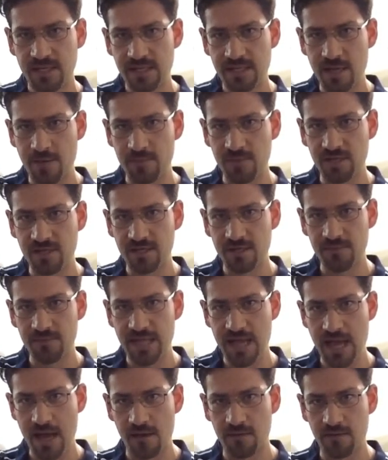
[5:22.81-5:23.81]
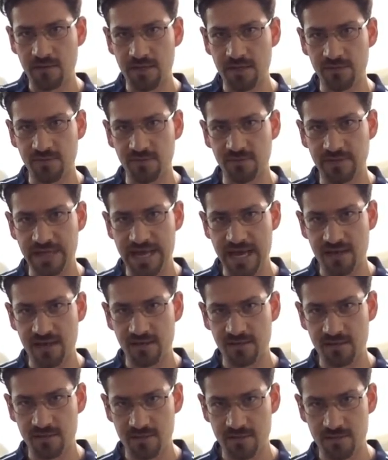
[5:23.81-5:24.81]
Now I'm going to come down and do that
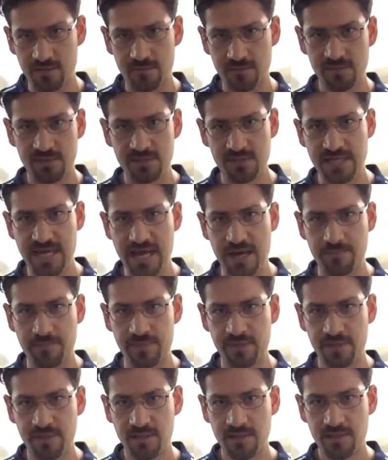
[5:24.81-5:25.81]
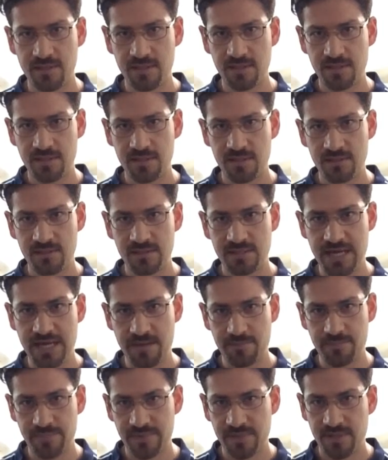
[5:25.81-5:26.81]
tap,
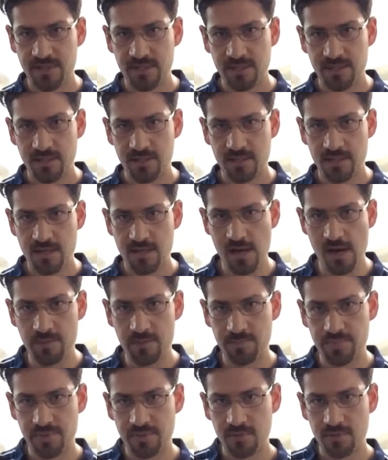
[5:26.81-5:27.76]
tap, up.